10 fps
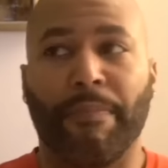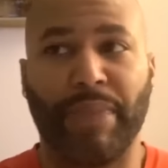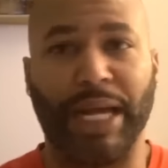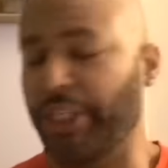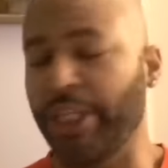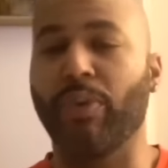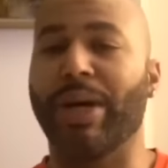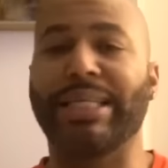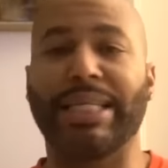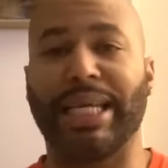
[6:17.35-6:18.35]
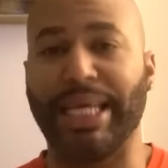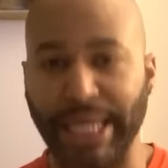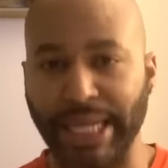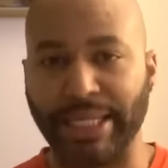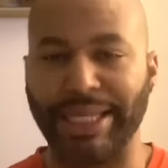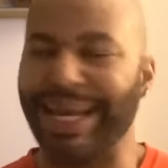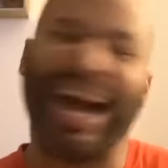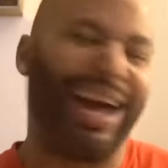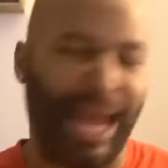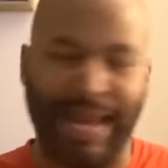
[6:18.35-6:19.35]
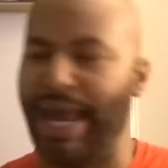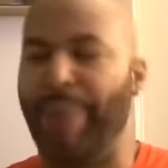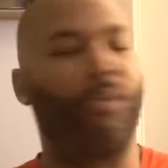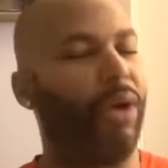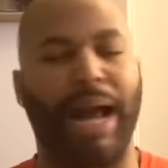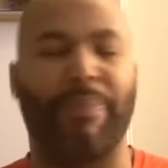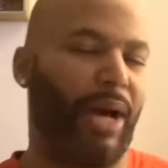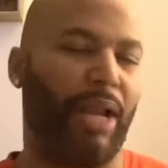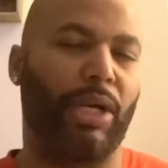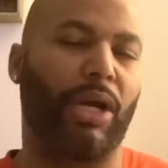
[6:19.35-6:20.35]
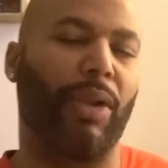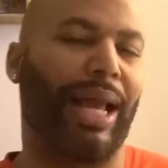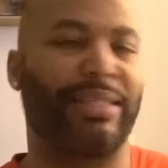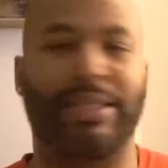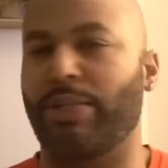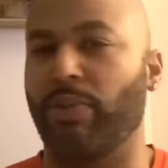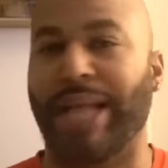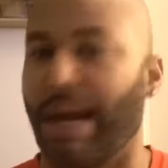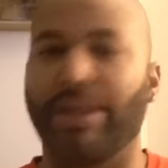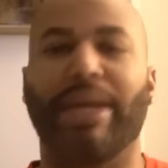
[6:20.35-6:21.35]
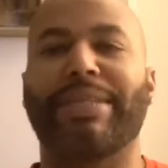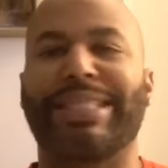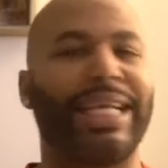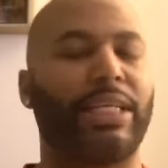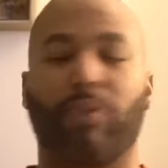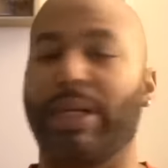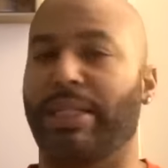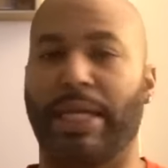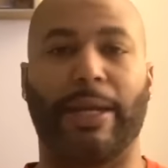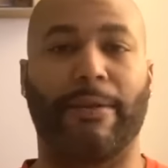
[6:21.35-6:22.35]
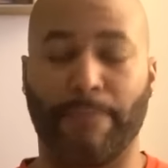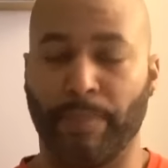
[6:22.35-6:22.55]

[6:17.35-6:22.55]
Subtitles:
that she wasn't easy, at that point I probably would go like 6 weeks. I would give it 6 weeks then.